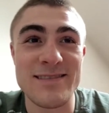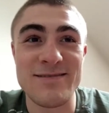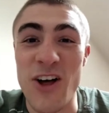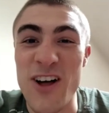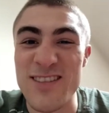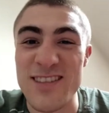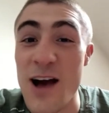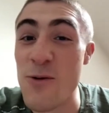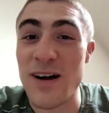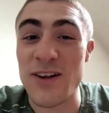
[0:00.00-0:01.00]
not
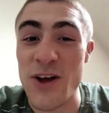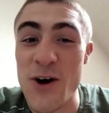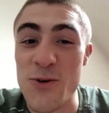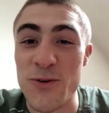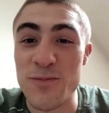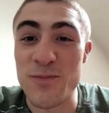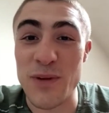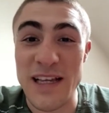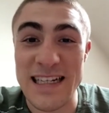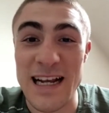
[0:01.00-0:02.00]
that well known,
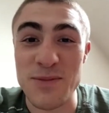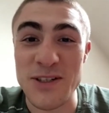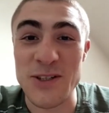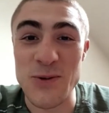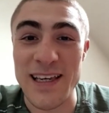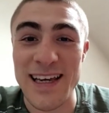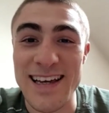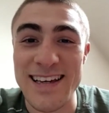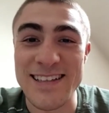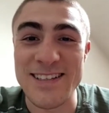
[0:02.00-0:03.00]
but he's an absolute
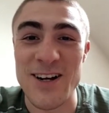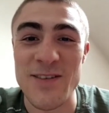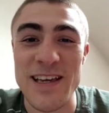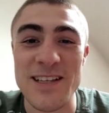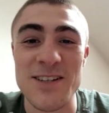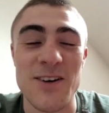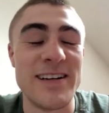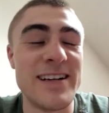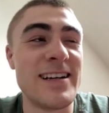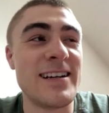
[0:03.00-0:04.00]
killer. Do you know what I mean? So
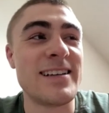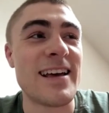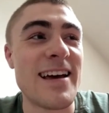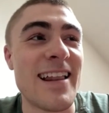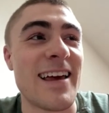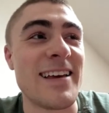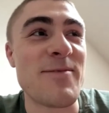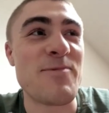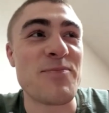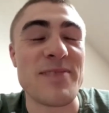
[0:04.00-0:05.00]
they're like
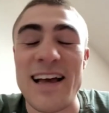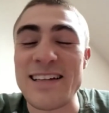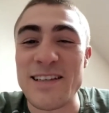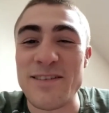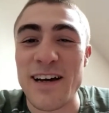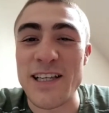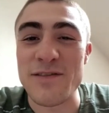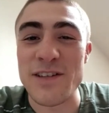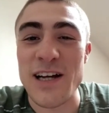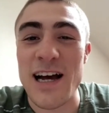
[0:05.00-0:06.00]
nasty fights
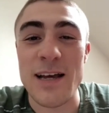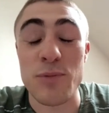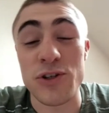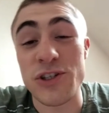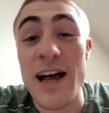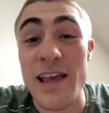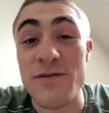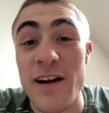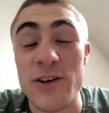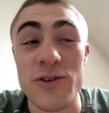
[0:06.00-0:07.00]
for Jai, but Jai is
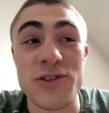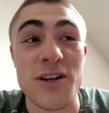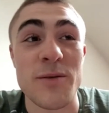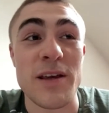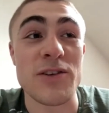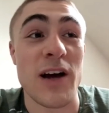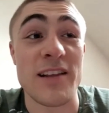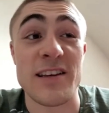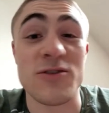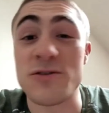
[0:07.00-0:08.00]
very good. Do you know what I mean? So I
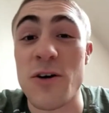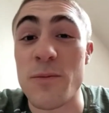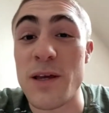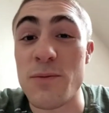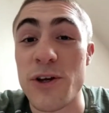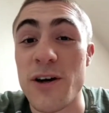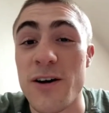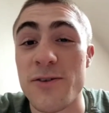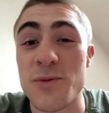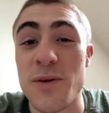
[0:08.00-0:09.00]
think he will go and beat
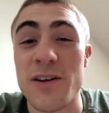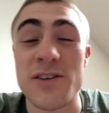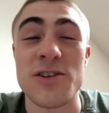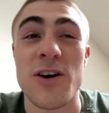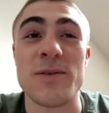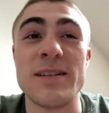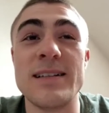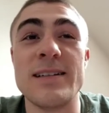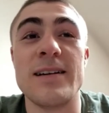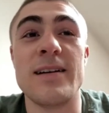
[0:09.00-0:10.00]
Moicano, to be honest. So
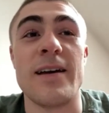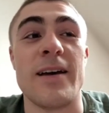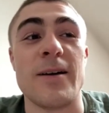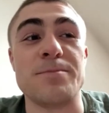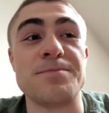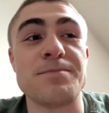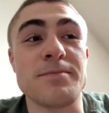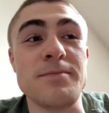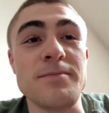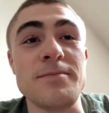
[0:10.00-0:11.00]
the
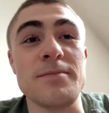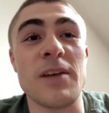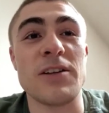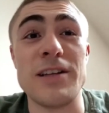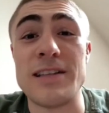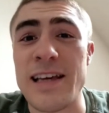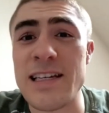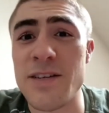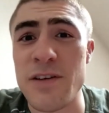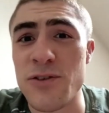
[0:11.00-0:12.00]
only thing
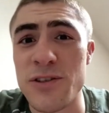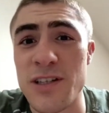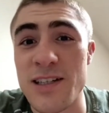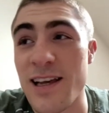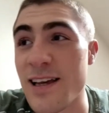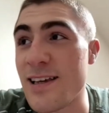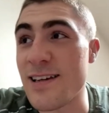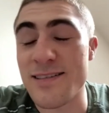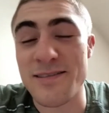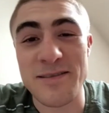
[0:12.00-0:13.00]
is, if he does, it's like
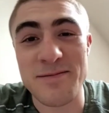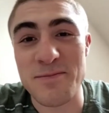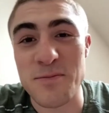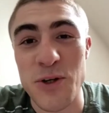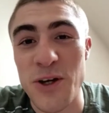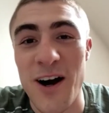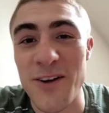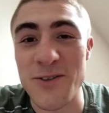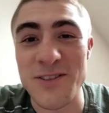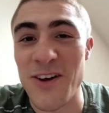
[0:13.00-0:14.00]

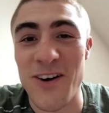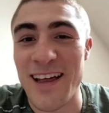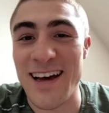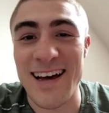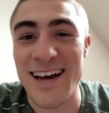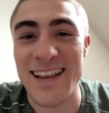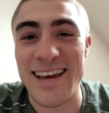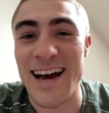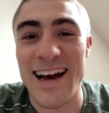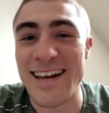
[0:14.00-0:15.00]
Moicano is not that
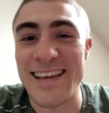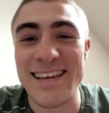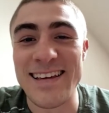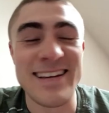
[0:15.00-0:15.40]
like highly